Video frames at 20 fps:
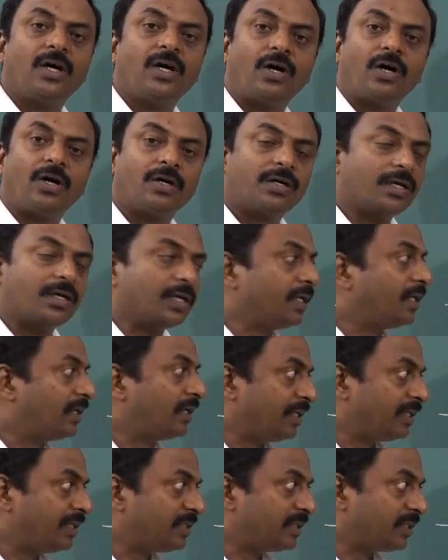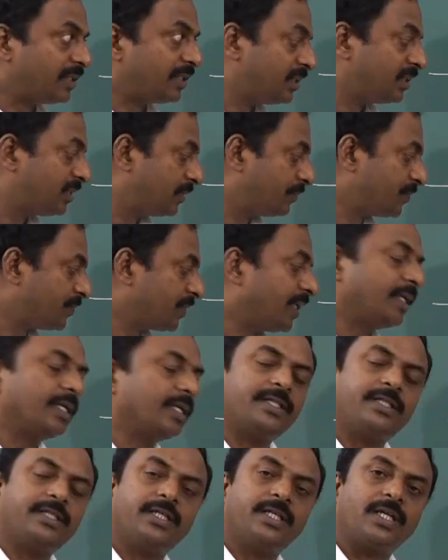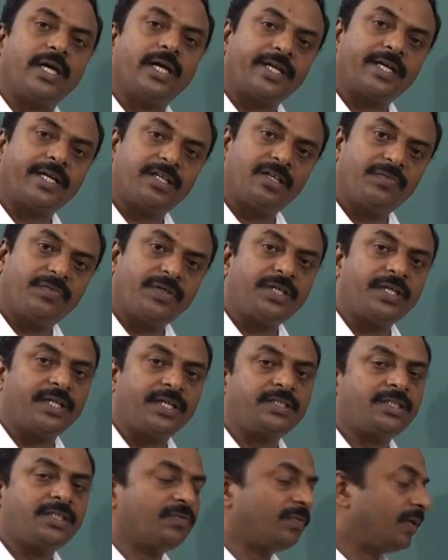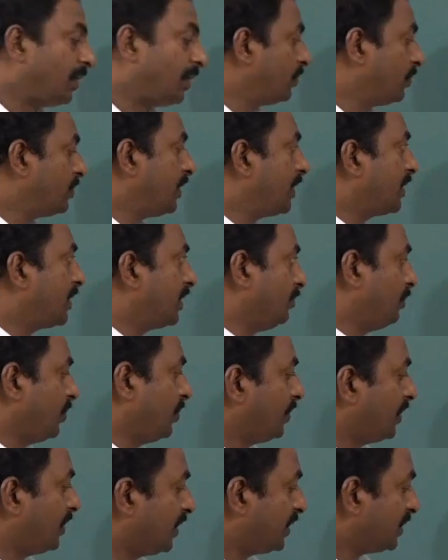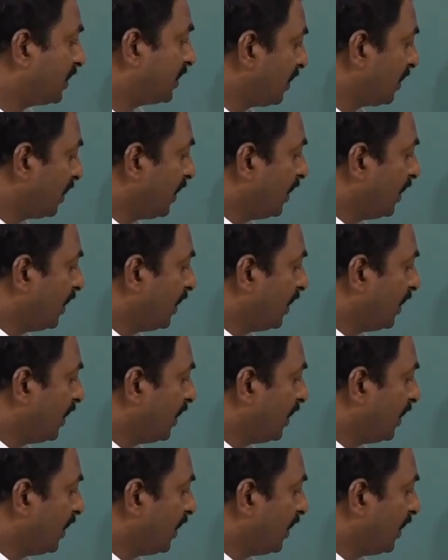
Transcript: or in research and other activities, we are using computers.